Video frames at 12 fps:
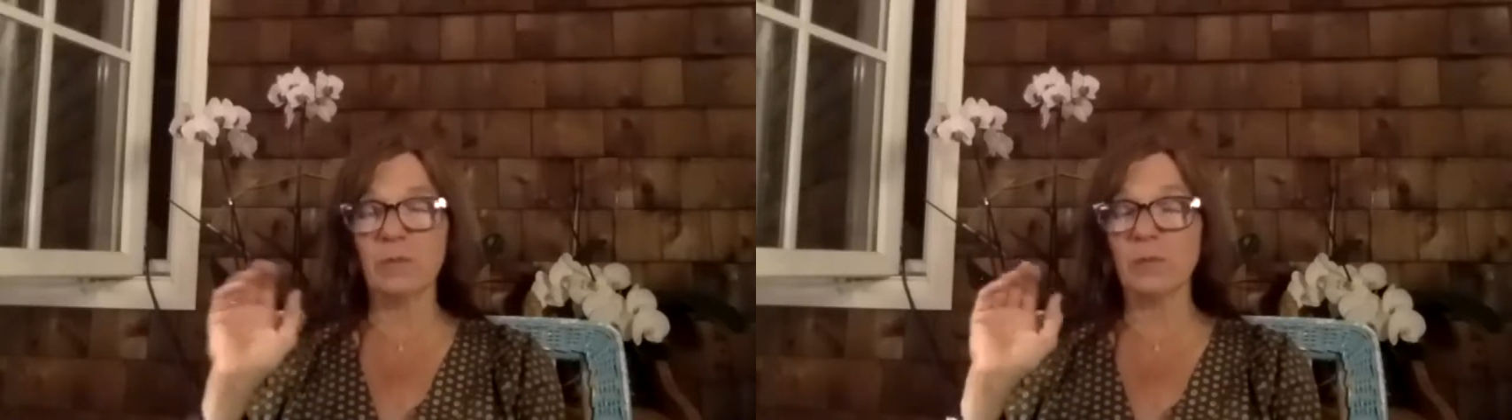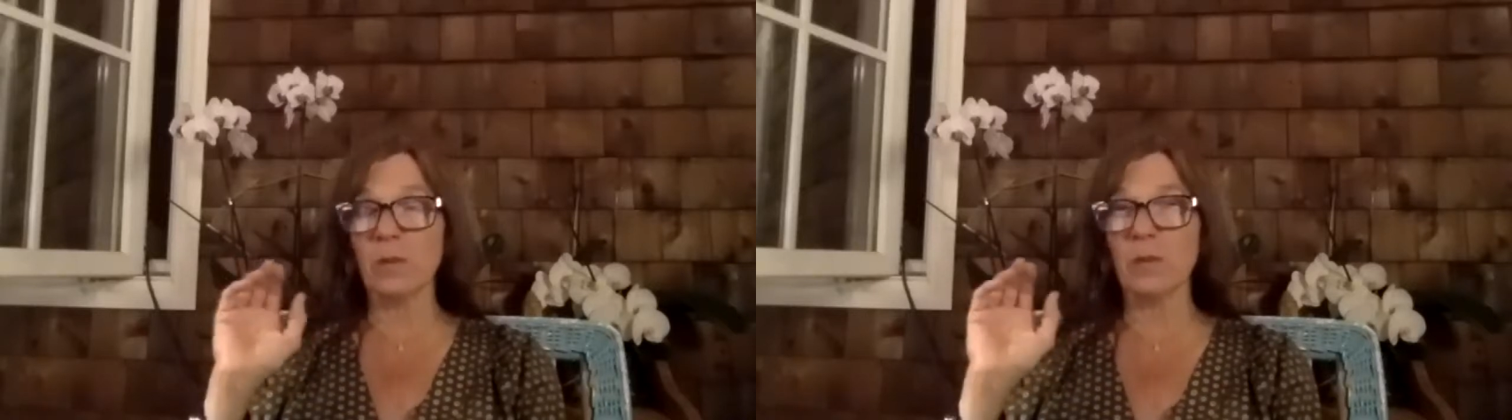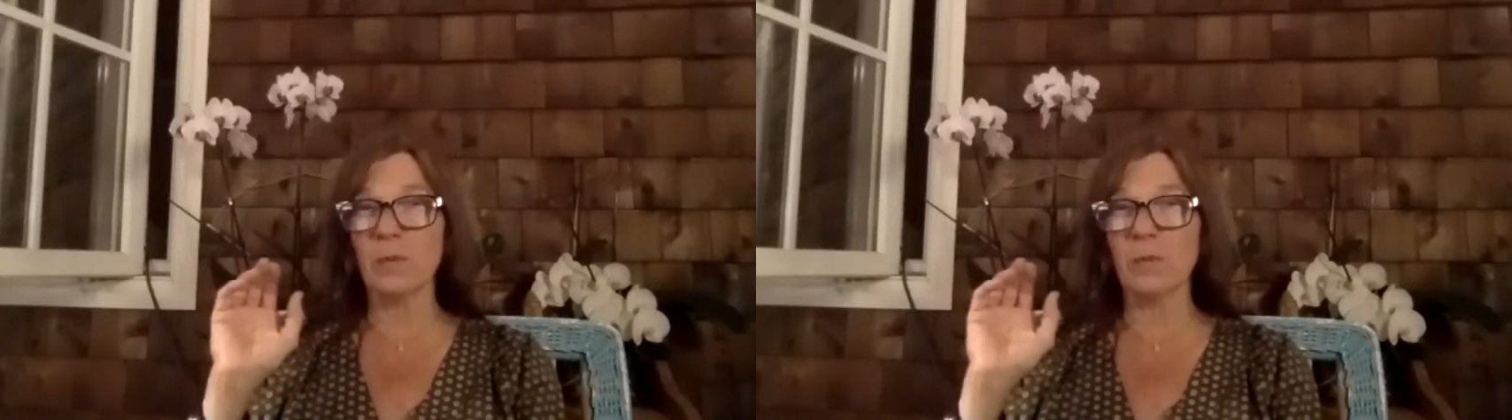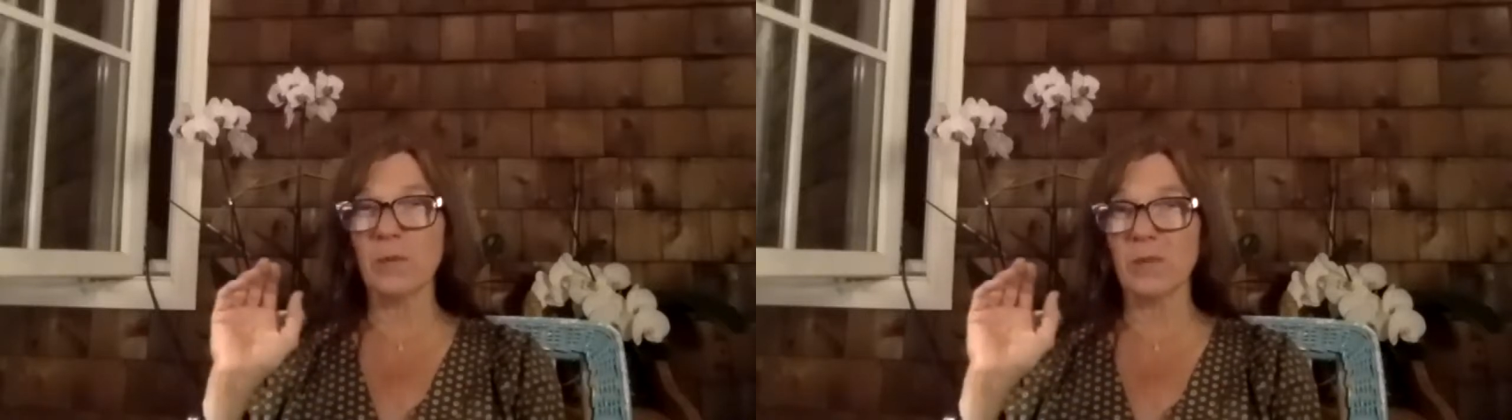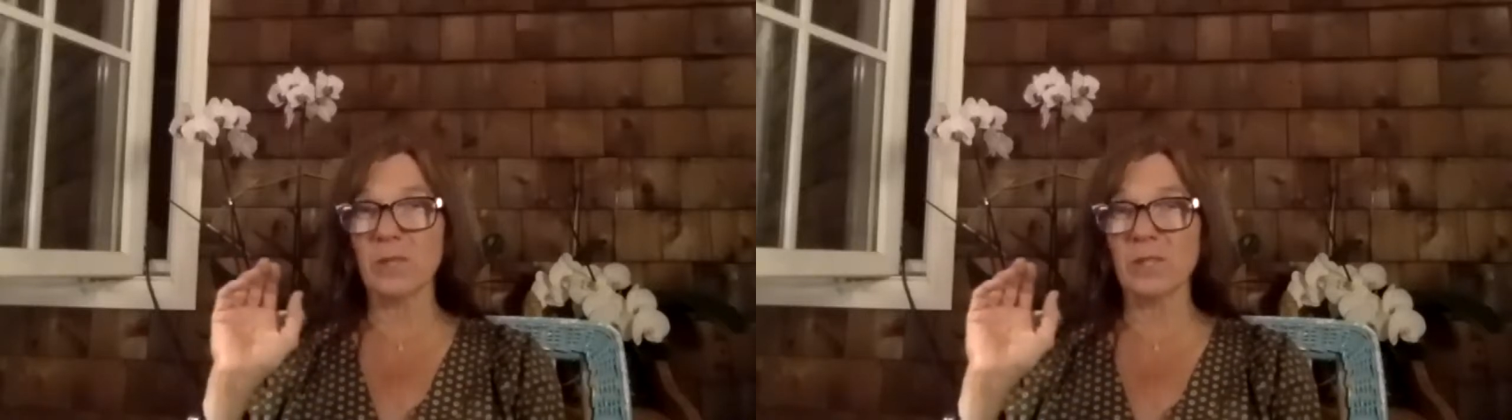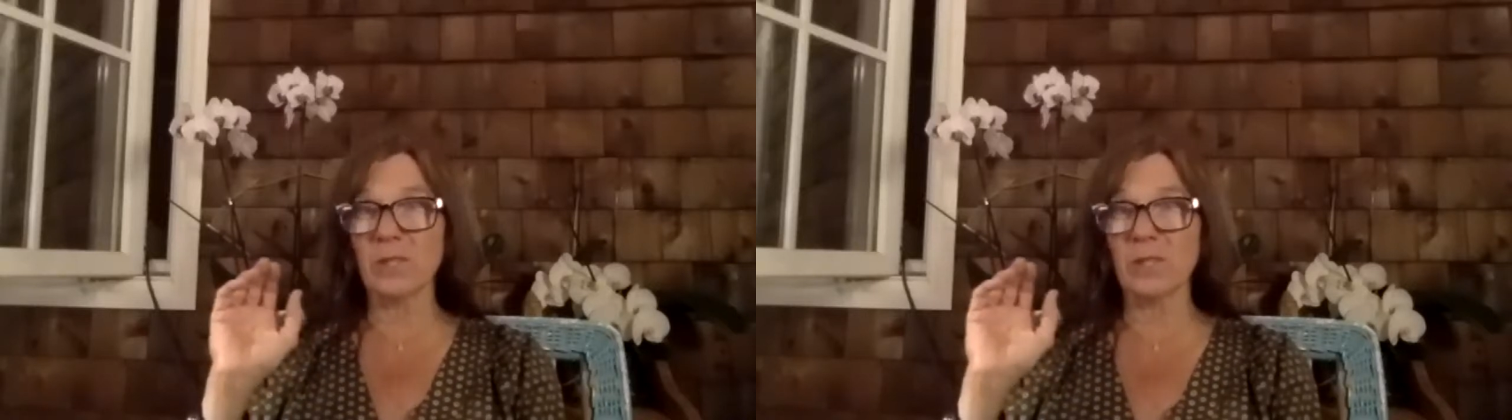for long
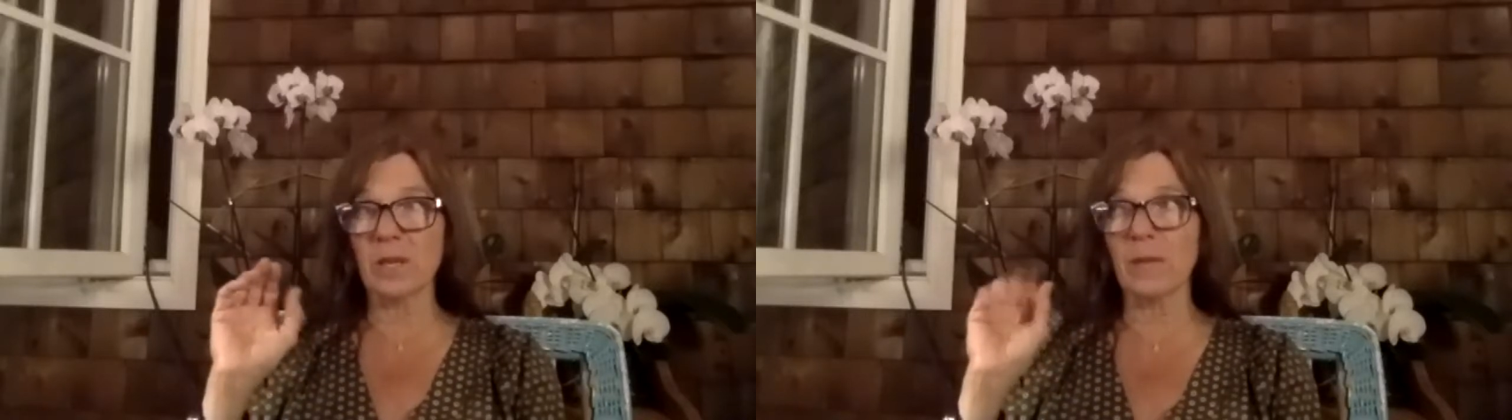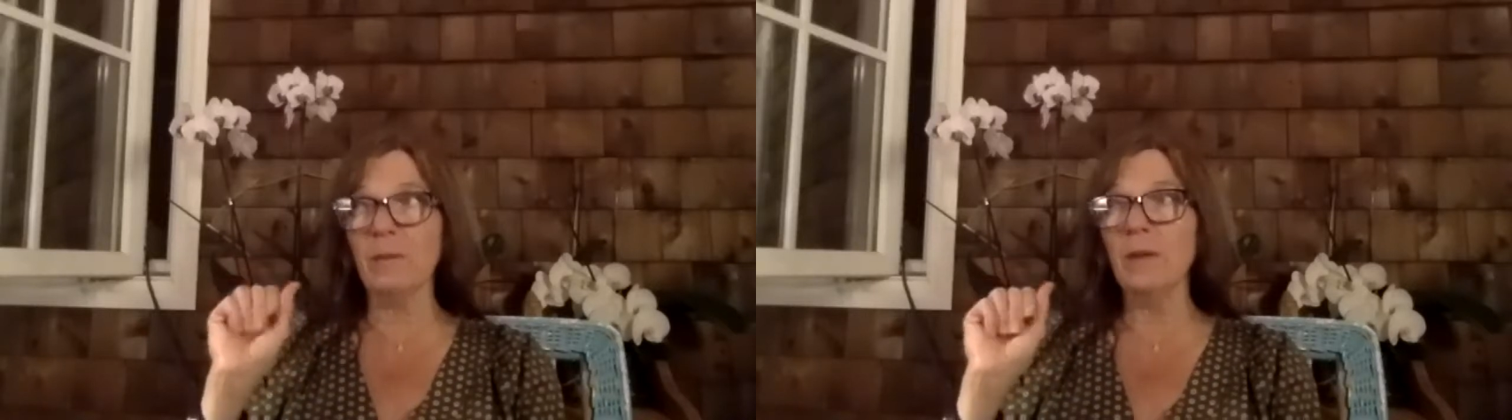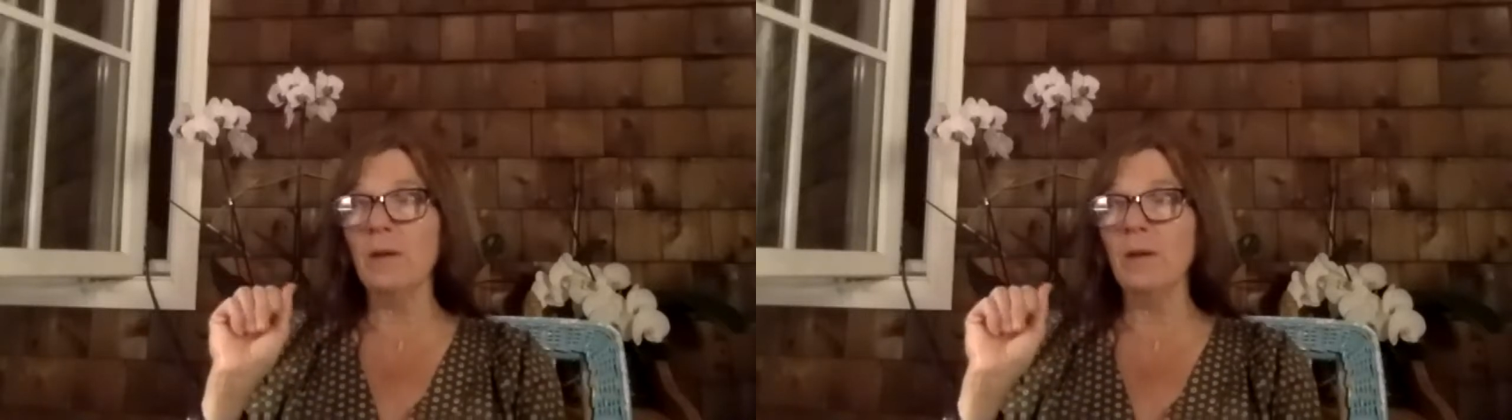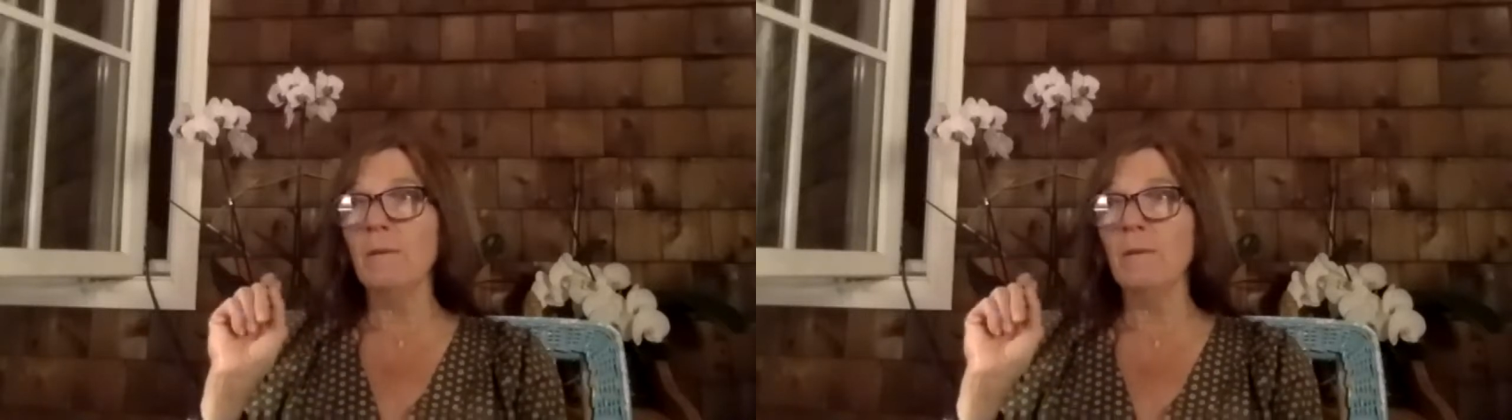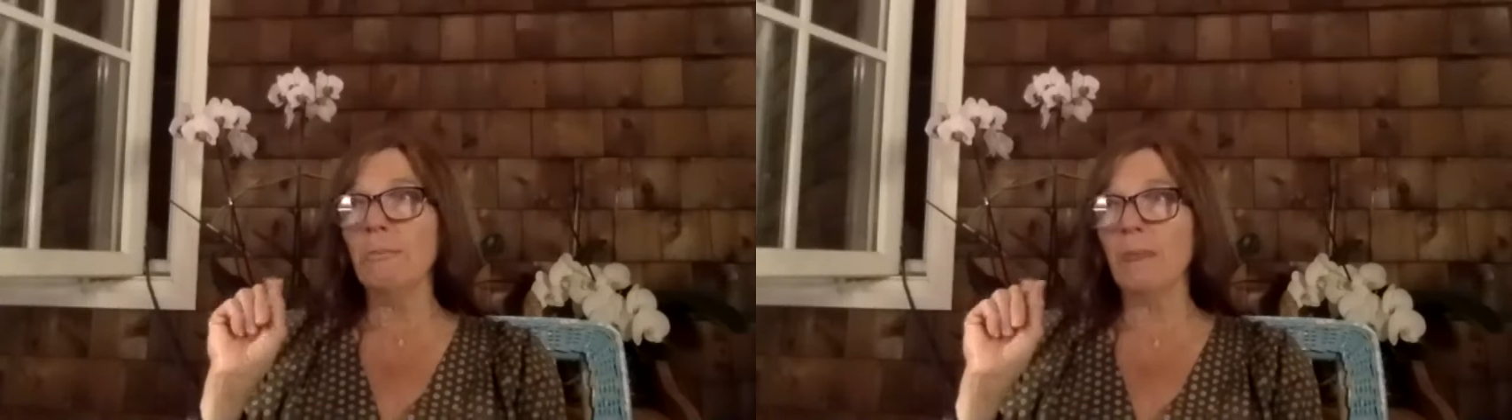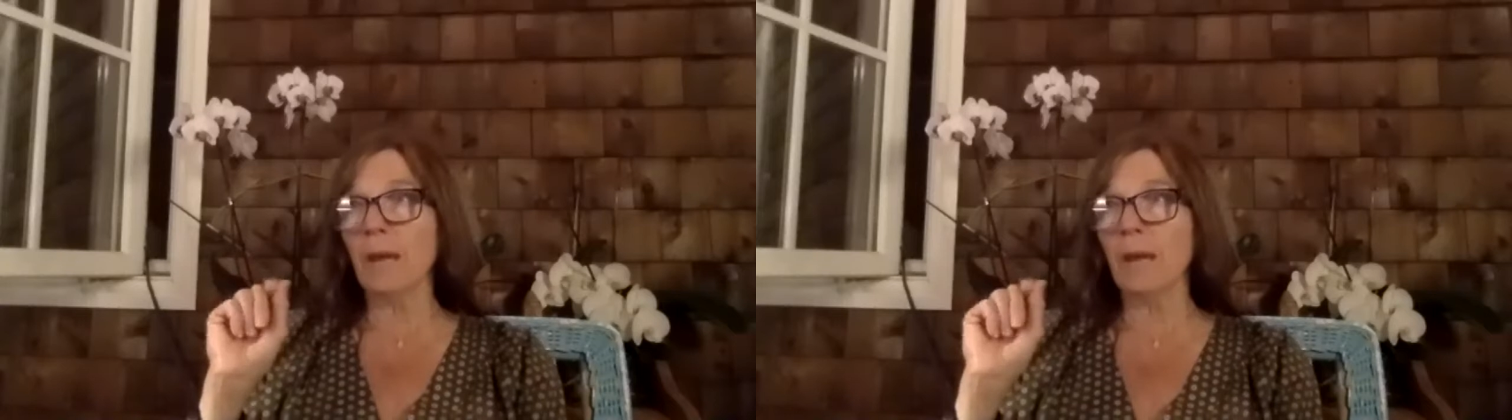periods of time,
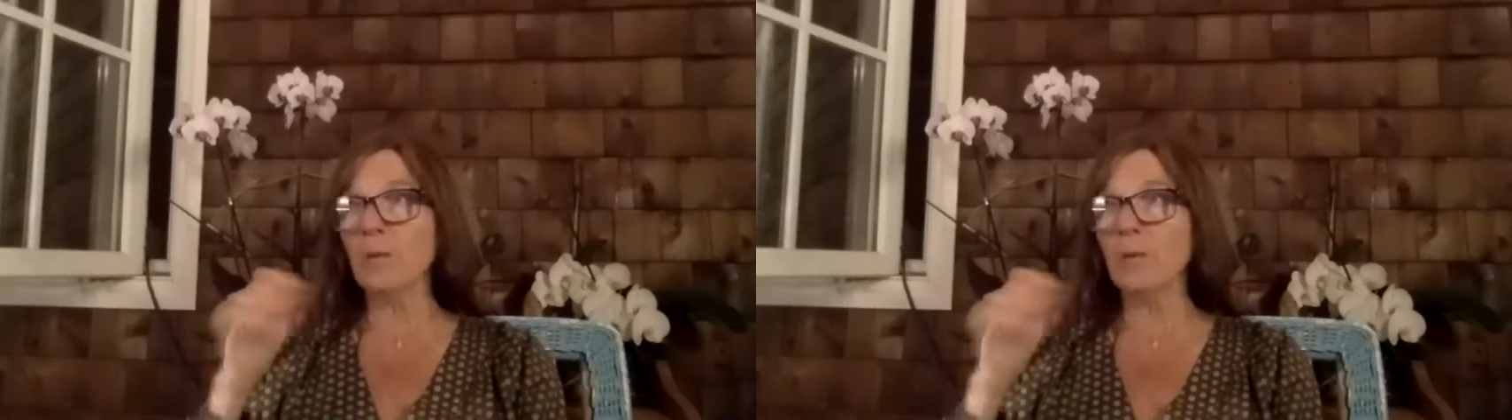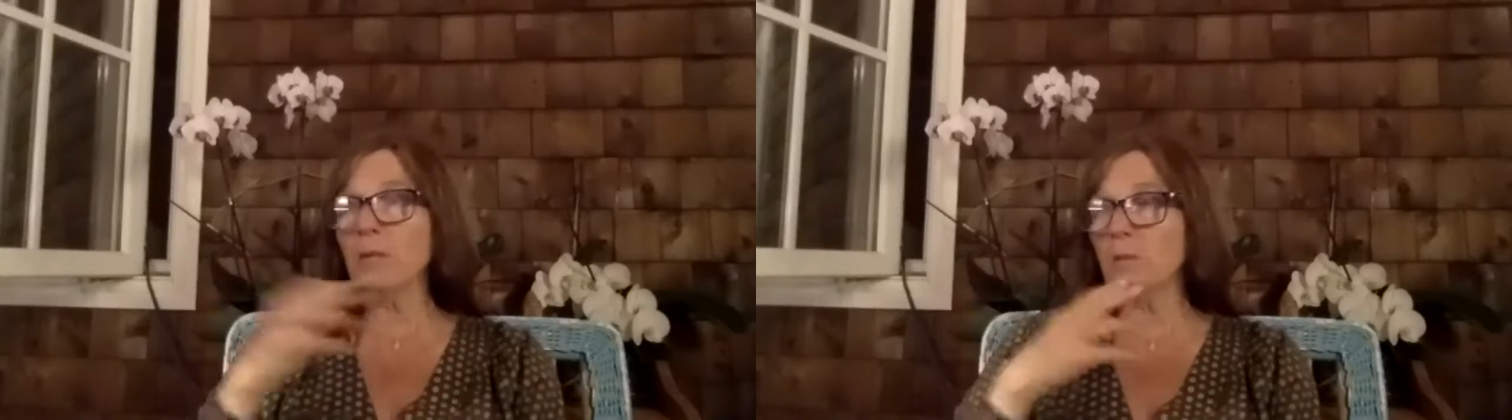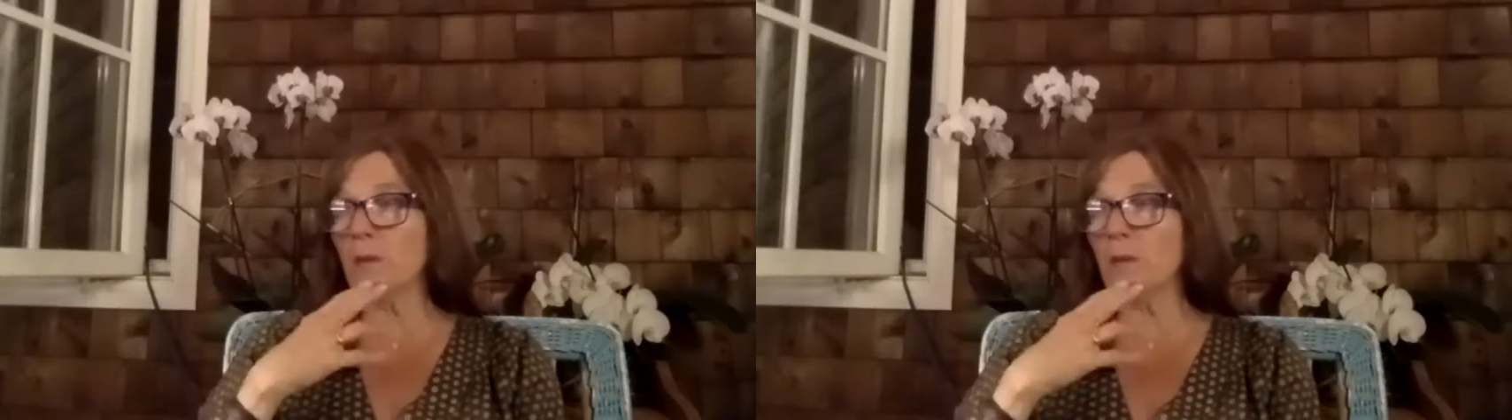I would